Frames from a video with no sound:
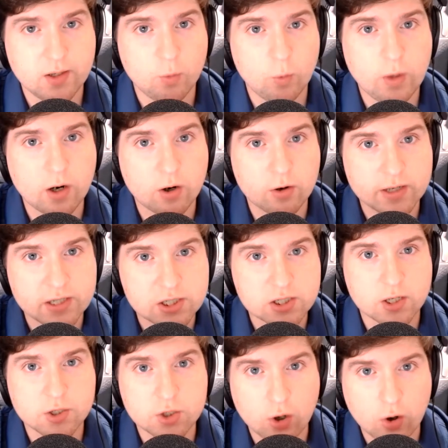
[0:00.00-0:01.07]
we are in
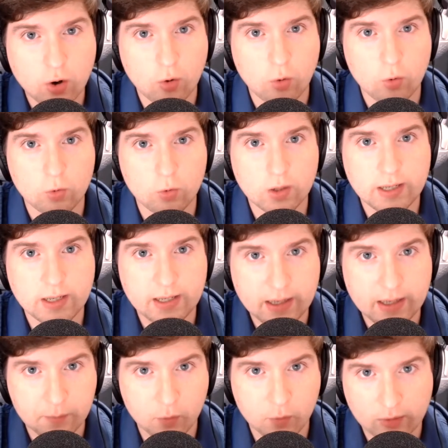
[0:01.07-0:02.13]
such a hole in
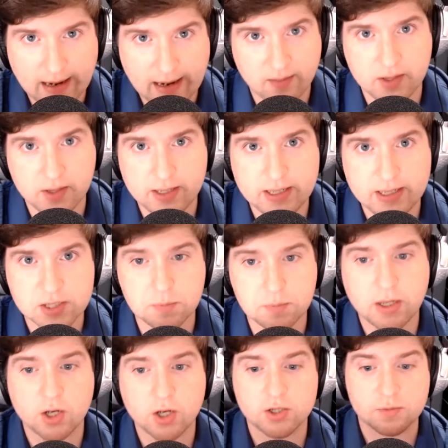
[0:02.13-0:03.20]
immorality is
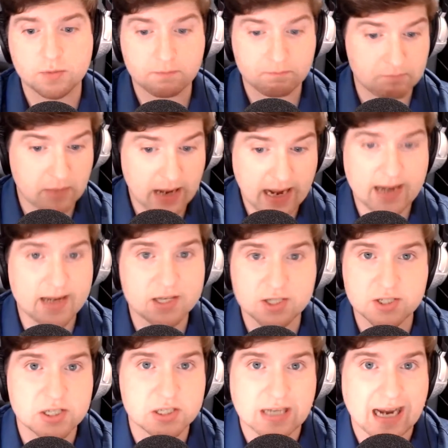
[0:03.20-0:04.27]
because man has
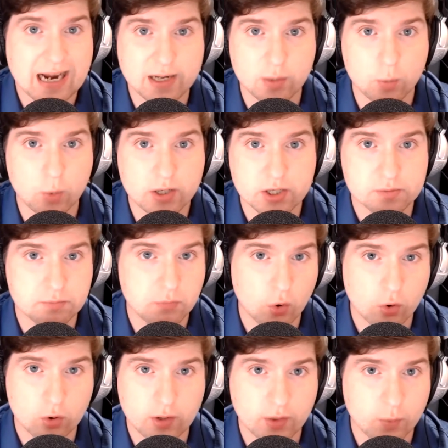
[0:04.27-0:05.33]
decided what is
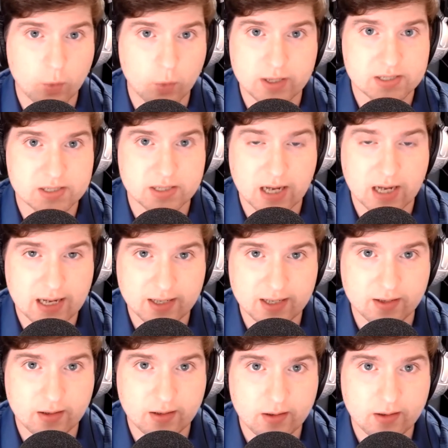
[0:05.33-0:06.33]
moral and what is not?